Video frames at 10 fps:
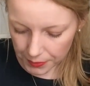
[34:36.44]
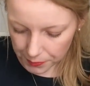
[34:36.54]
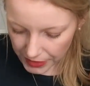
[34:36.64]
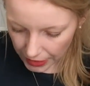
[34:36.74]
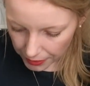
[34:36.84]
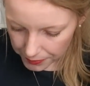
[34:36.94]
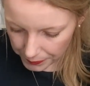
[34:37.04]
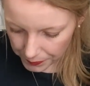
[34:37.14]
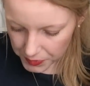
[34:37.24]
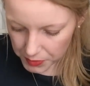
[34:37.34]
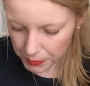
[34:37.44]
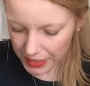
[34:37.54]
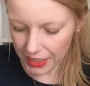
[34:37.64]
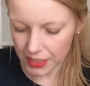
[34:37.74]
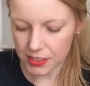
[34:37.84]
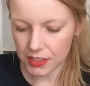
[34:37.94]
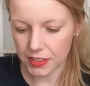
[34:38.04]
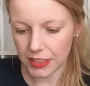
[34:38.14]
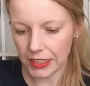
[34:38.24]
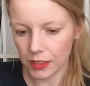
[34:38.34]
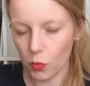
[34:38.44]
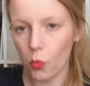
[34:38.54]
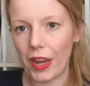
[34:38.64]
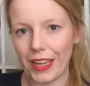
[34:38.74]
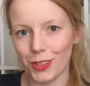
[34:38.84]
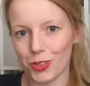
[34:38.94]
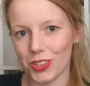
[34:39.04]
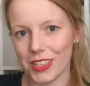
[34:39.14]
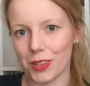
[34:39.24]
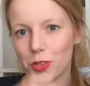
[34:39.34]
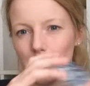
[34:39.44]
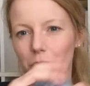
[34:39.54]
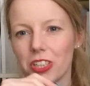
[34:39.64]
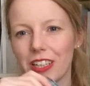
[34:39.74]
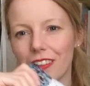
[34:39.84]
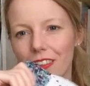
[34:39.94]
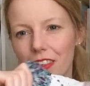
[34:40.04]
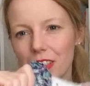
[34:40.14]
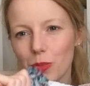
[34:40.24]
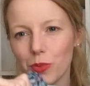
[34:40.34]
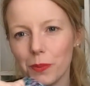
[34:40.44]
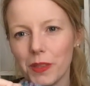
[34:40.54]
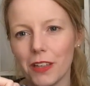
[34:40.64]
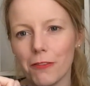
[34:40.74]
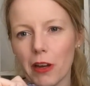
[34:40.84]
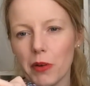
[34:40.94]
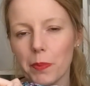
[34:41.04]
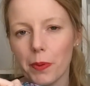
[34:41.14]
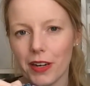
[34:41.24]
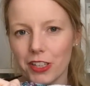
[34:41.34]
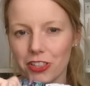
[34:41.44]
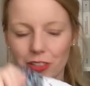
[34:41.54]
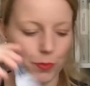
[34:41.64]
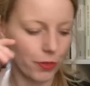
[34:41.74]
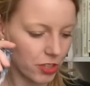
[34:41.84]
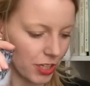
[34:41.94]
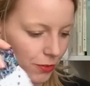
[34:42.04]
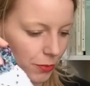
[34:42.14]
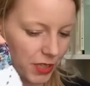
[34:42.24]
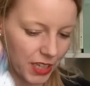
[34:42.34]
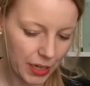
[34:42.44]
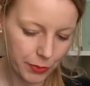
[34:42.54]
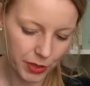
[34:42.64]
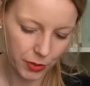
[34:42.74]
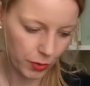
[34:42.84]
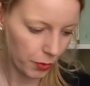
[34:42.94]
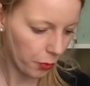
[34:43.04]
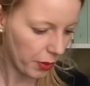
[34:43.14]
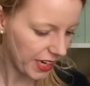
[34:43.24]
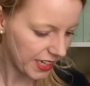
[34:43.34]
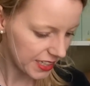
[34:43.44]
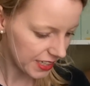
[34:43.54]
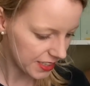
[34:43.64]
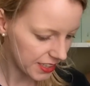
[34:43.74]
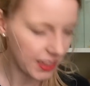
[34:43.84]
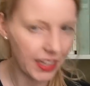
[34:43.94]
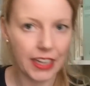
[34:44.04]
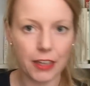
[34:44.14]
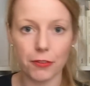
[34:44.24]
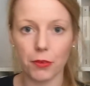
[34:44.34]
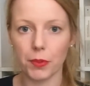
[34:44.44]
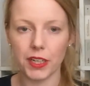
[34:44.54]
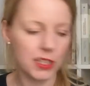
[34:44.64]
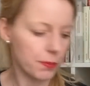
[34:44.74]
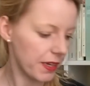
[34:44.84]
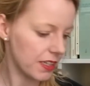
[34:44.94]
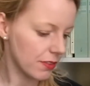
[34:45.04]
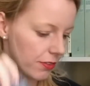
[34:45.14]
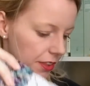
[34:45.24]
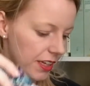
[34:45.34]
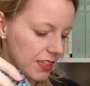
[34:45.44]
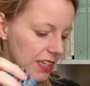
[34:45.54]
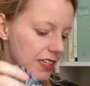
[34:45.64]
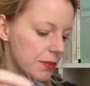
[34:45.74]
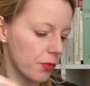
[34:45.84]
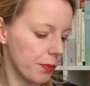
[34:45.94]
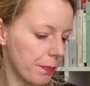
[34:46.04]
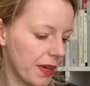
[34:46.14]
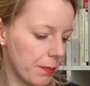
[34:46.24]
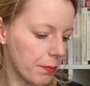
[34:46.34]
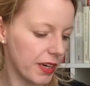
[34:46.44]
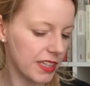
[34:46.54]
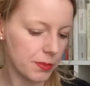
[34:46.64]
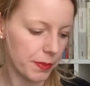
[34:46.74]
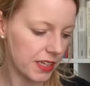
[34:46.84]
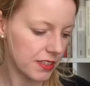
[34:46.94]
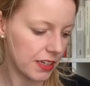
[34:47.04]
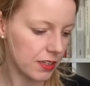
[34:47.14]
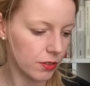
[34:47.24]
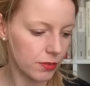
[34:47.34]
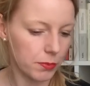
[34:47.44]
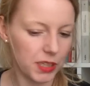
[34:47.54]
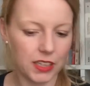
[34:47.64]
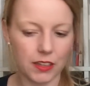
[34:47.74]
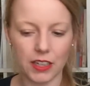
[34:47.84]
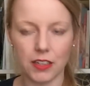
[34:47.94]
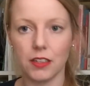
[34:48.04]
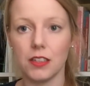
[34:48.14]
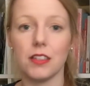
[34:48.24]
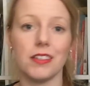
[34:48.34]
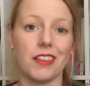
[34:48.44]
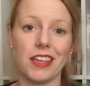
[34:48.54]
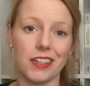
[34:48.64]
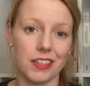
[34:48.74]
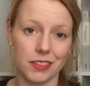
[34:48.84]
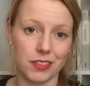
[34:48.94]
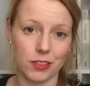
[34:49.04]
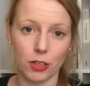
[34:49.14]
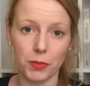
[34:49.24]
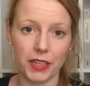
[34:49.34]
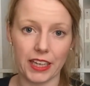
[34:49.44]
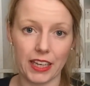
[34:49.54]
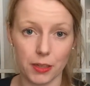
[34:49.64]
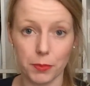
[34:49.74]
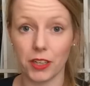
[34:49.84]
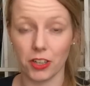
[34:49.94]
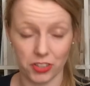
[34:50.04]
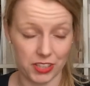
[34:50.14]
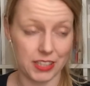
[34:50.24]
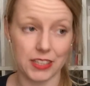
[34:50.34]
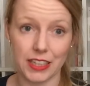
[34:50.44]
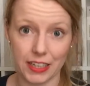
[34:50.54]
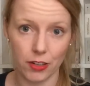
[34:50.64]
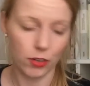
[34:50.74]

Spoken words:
Yeah, but I still wait to start this project. This will be a very precious project for me. I will wait until I have the brain space for that. And by brain space, I don't mean that it is complicated, because it's not at